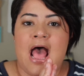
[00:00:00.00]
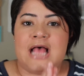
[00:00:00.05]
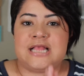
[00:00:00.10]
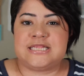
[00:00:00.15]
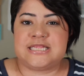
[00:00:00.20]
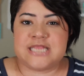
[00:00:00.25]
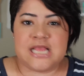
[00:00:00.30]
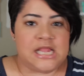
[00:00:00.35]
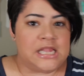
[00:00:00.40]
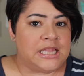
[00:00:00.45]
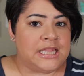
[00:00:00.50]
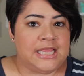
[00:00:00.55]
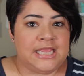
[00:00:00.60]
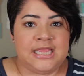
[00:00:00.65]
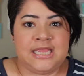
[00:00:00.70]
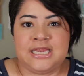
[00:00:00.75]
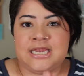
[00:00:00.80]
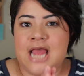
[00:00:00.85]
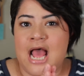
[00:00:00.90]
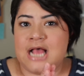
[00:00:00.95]
as
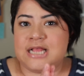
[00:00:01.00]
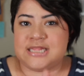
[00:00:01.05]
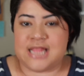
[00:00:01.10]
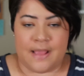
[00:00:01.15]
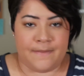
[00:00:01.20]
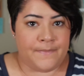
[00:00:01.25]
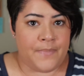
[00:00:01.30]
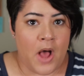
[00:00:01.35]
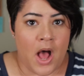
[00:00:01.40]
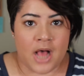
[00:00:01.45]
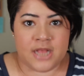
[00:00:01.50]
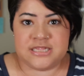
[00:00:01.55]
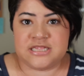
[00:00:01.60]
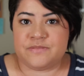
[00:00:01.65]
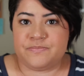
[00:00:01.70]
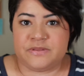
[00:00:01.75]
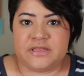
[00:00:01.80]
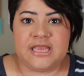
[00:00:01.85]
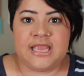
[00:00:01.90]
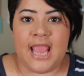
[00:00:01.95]
clean as I
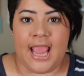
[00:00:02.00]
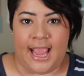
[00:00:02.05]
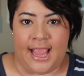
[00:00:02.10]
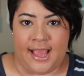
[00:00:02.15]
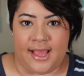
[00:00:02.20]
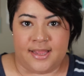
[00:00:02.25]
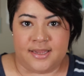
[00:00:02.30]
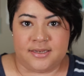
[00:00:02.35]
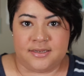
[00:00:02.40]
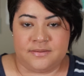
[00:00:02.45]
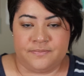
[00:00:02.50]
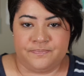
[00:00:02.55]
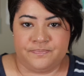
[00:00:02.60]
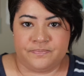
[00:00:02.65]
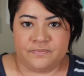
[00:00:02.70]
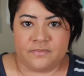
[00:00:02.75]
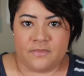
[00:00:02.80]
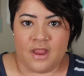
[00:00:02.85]
possibly can.